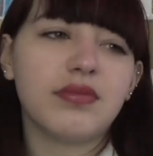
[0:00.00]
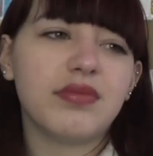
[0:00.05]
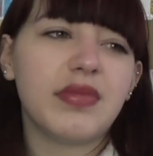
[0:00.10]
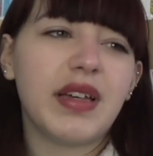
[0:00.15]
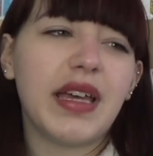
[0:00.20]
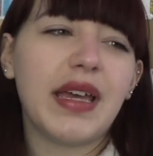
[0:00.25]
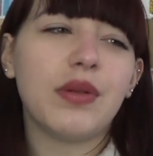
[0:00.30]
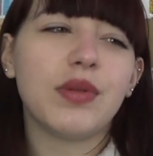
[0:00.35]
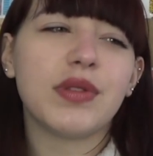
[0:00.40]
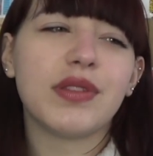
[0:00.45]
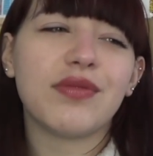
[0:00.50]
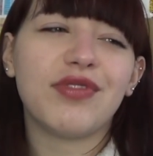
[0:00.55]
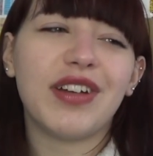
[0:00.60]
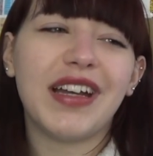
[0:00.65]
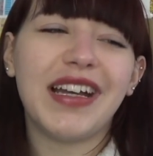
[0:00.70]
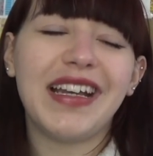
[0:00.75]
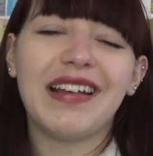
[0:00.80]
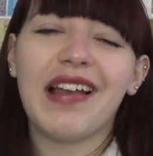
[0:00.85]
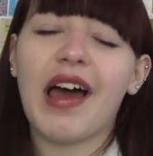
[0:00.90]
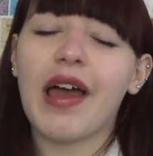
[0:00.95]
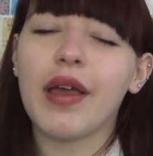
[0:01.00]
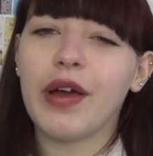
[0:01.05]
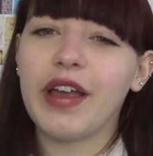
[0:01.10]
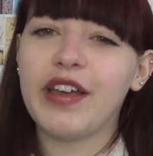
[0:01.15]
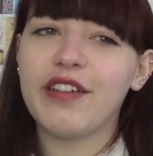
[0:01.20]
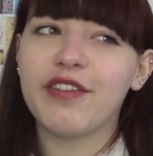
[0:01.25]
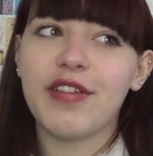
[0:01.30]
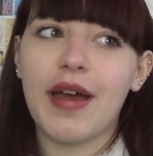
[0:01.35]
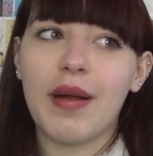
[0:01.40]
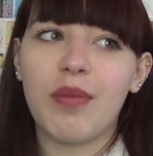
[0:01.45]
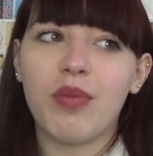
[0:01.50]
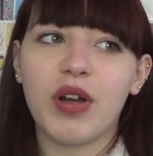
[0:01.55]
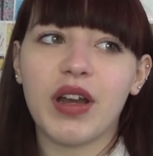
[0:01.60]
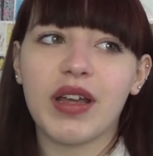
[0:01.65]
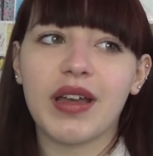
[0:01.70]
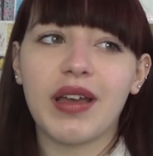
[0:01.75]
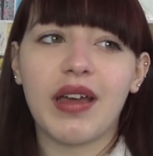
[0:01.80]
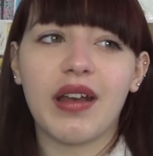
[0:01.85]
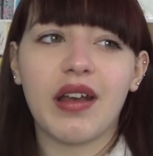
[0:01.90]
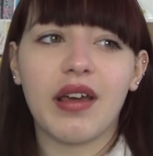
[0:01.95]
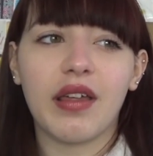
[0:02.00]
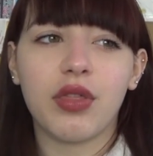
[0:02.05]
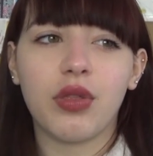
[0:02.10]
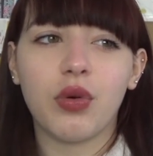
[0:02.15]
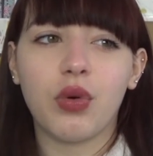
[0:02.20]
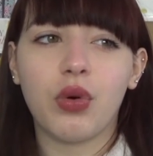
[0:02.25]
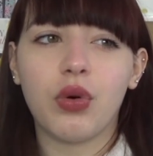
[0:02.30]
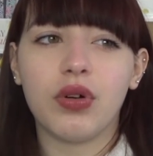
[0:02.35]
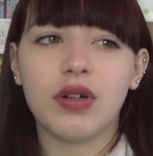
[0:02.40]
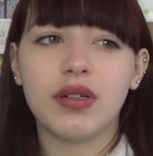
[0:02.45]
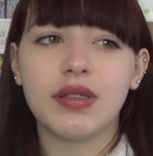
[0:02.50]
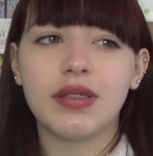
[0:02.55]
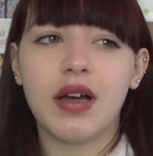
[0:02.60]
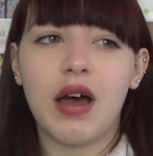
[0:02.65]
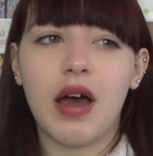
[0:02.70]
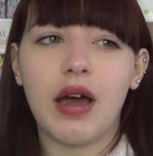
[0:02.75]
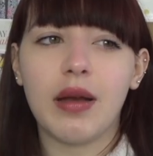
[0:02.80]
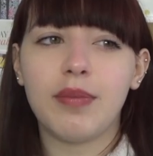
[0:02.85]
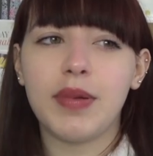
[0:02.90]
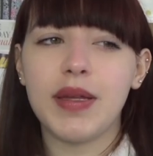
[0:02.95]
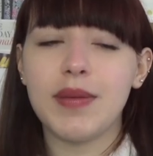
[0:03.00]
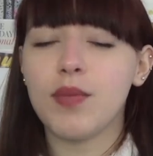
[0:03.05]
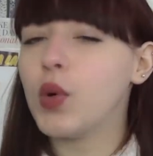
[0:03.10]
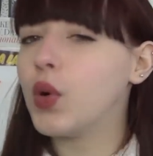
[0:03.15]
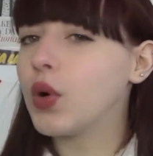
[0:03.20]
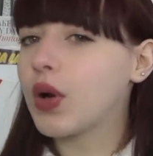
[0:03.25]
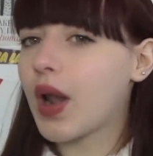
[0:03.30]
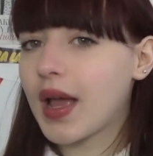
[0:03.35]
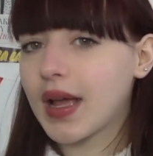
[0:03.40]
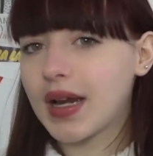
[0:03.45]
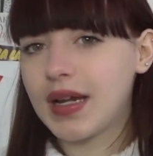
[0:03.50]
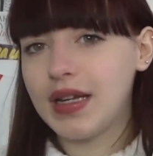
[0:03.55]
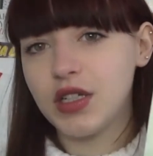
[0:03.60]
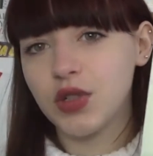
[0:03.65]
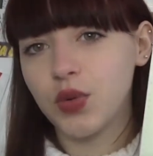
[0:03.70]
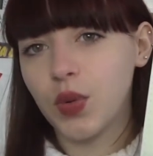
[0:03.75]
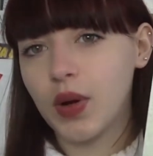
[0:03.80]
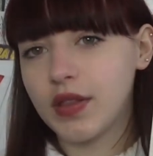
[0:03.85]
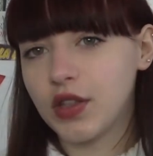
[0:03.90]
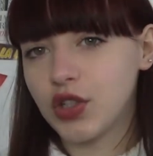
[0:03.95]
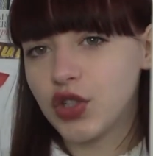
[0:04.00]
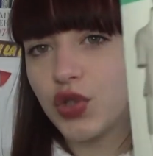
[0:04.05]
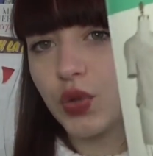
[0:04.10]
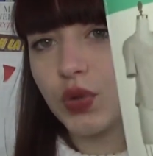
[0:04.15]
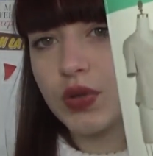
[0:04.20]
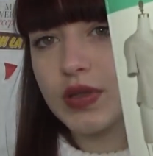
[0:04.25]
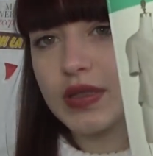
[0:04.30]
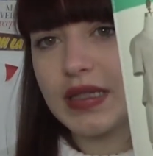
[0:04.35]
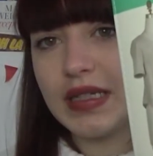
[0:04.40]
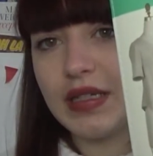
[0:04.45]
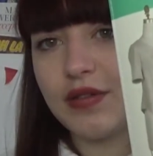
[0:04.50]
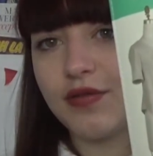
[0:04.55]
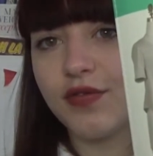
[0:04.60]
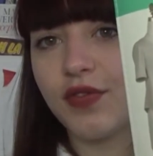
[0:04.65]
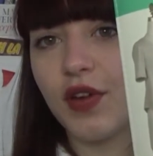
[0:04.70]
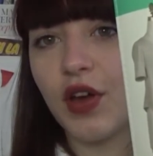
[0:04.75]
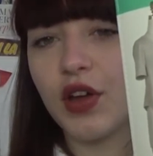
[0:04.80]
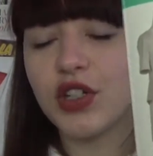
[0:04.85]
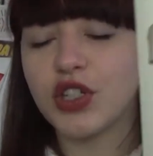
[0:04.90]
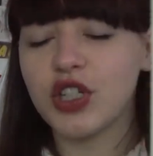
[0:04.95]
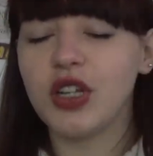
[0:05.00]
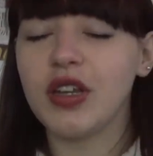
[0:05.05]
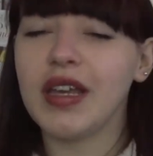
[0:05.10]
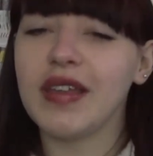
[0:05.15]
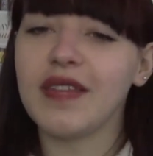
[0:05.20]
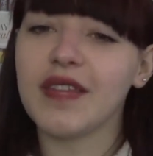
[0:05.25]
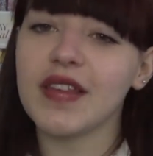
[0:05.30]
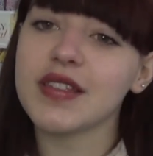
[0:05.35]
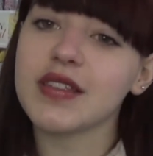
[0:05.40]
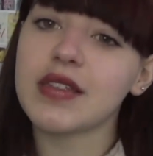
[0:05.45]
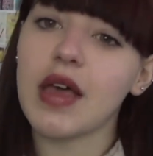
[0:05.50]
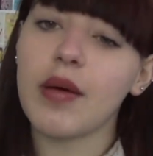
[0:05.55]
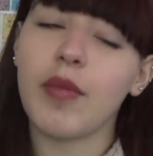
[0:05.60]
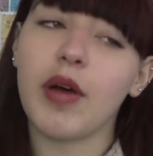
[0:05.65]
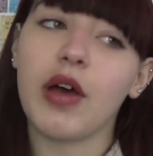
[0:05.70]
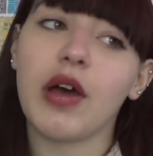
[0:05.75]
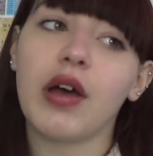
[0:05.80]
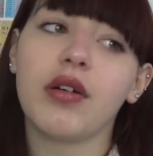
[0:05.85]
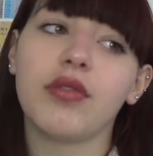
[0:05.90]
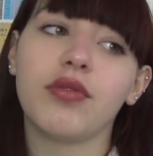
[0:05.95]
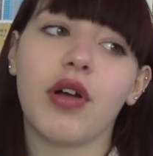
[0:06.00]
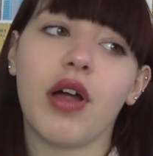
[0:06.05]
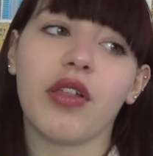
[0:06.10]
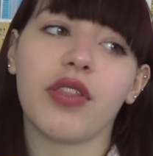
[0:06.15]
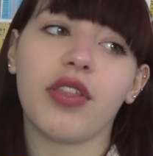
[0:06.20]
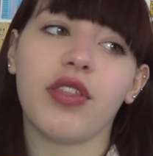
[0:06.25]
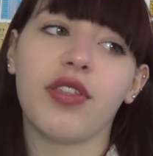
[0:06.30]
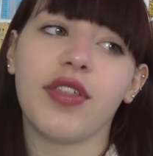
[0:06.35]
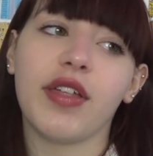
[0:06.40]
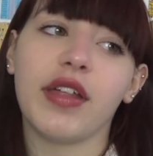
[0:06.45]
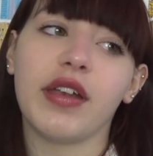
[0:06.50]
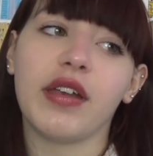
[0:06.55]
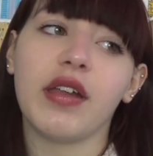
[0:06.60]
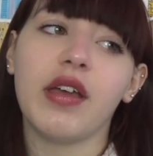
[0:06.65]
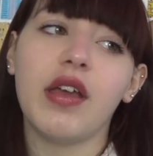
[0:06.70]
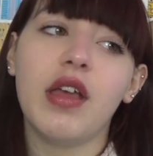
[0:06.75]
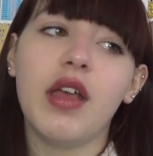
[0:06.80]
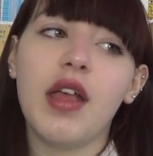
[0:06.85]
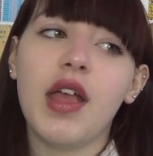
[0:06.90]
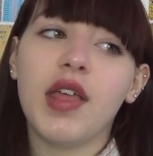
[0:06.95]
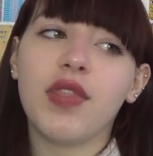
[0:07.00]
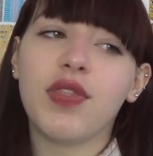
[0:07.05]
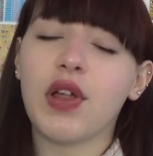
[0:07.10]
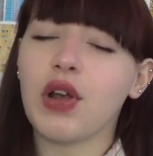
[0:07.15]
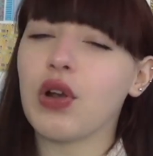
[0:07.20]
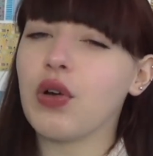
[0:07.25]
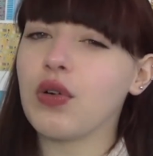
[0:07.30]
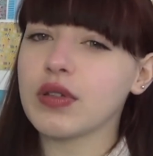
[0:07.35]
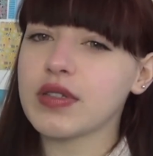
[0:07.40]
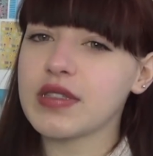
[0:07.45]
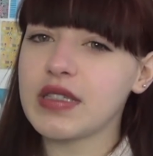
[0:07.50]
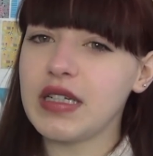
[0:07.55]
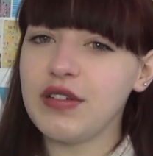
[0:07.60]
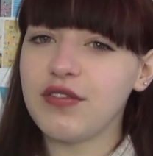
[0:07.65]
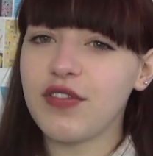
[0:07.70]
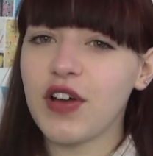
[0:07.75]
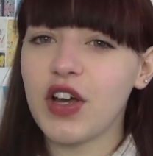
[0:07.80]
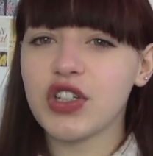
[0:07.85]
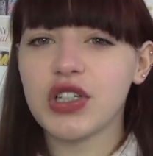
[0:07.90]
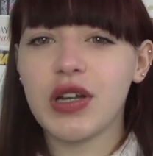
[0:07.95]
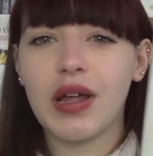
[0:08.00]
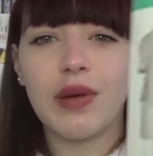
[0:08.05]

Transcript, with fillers: it was a really lightweight fabric, and I thought I'd be more likely to wear the short sleeved version in the summer rather than the long sleeve version.